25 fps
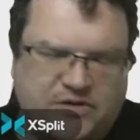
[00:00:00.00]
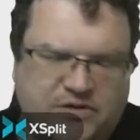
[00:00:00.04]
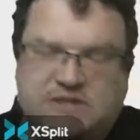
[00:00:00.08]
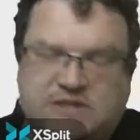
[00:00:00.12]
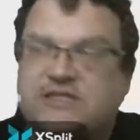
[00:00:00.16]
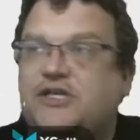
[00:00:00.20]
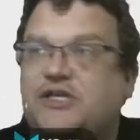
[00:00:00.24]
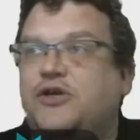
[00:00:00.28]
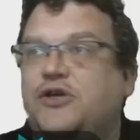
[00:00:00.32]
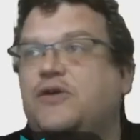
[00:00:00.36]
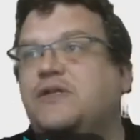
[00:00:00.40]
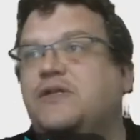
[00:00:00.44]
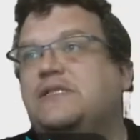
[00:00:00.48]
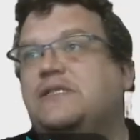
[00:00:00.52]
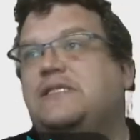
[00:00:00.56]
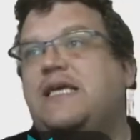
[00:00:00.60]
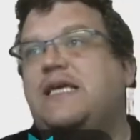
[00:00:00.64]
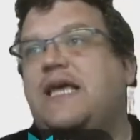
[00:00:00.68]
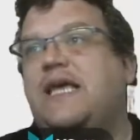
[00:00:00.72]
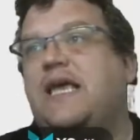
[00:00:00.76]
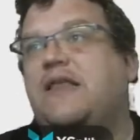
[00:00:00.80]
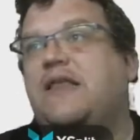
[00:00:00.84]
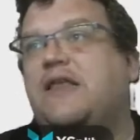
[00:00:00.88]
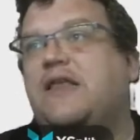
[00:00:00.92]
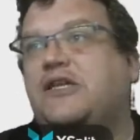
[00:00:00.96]
and you can see
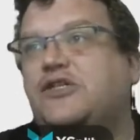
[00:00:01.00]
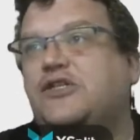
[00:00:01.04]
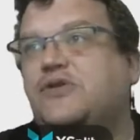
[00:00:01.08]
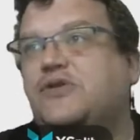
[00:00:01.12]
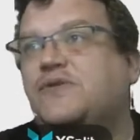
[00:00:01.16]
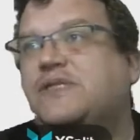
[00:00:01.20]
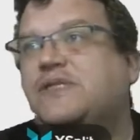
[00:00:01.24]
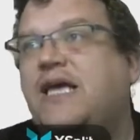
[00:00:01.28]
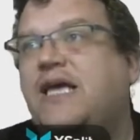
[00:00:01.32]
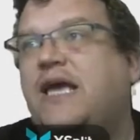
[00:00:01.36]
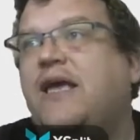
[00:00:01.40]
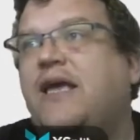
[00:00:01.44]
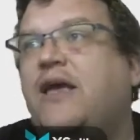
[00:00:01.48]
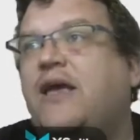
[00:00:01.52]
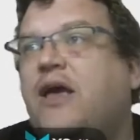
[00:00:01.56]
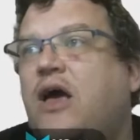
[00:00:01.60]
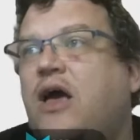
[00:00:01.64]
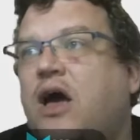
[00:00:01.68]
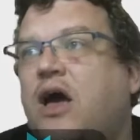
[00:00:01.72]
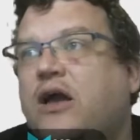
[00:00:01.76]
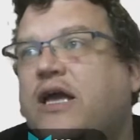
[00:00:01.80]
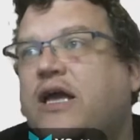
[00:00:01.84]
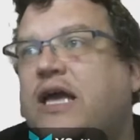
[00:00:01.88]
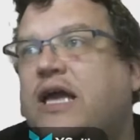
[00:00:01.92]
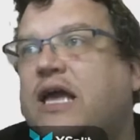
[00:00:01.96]
here they do say a
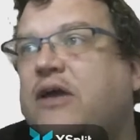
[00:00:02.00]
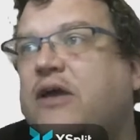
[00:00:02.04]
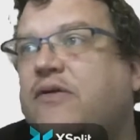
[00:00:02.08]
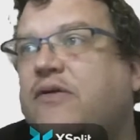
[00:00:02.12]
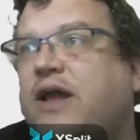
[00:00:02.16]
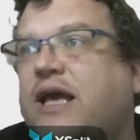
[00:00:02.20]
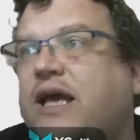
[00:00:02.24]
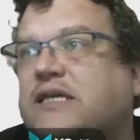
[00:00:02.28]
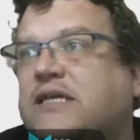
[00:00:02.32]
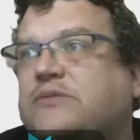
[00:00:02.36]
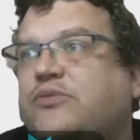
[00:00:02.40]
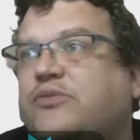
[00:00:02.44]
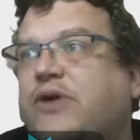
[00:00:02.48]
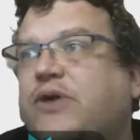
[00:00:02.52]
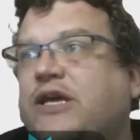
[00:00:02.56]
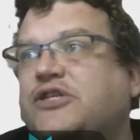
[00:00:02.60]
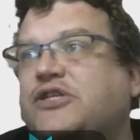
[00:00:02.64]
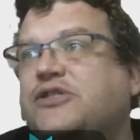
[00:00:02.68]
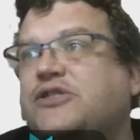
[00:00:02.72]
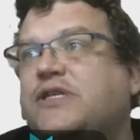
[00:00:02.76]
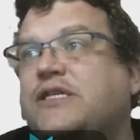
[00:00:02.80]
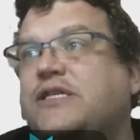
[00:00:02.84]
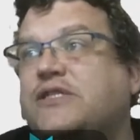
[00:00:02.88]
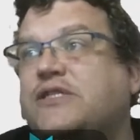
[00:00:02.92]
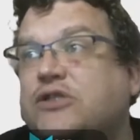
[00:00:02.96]
coherent exploration
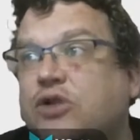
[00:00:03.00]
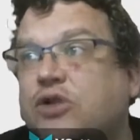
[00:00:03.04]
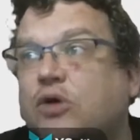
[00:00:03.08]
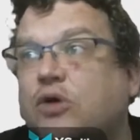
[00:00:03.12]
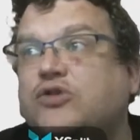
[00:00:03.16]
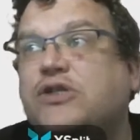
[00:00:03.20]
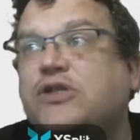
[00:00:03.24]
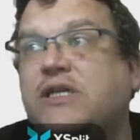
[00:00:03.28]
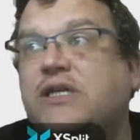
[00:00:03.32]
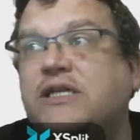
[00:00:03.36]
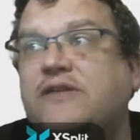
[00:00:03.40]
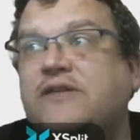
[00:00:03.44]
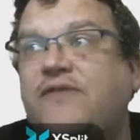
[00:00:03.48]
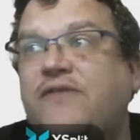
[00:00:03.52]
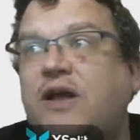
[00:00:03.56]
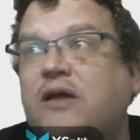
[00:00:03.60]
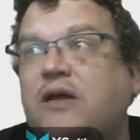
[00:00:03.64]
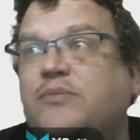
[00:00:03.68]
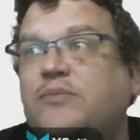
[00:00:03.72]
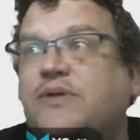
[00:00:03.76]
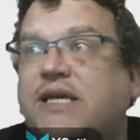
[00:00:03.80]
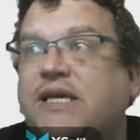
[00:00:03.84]
is logically developed,